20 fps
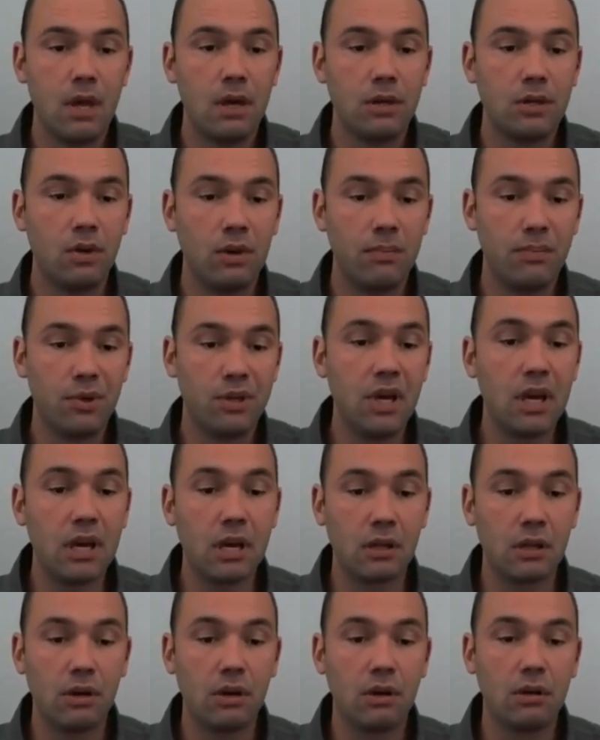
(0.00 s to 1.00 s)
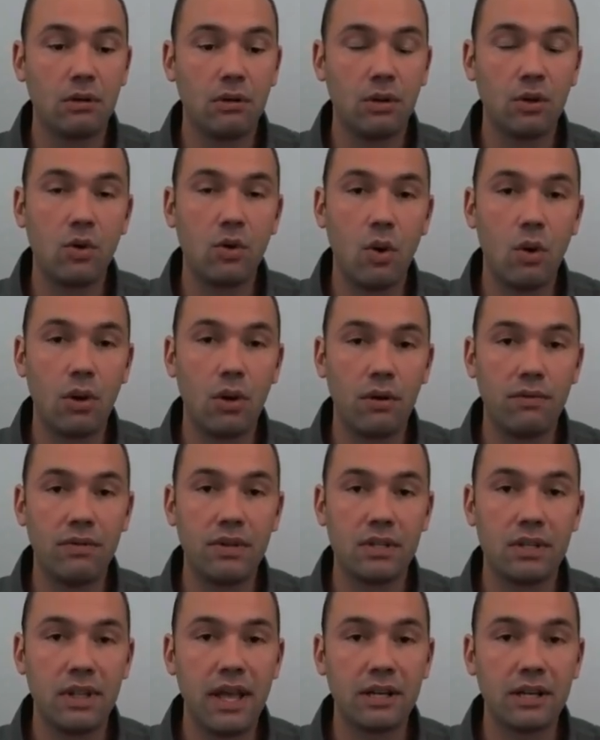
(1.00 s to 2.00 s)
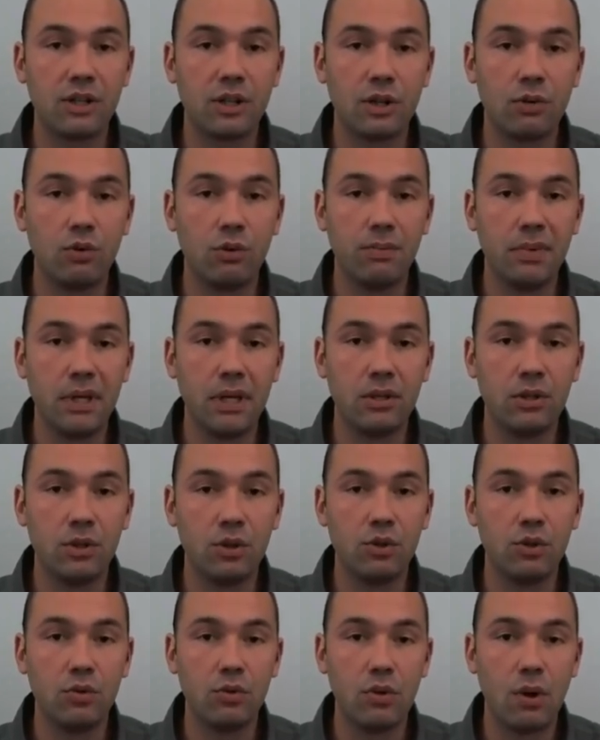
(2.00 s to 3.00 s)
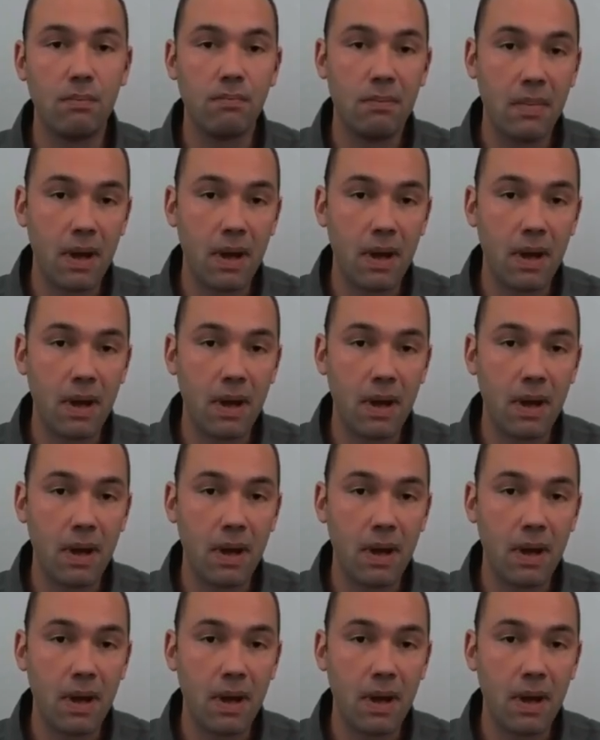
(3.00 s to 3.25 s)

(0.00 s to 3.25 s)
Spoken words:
So in particular, the goal of this lecture will be to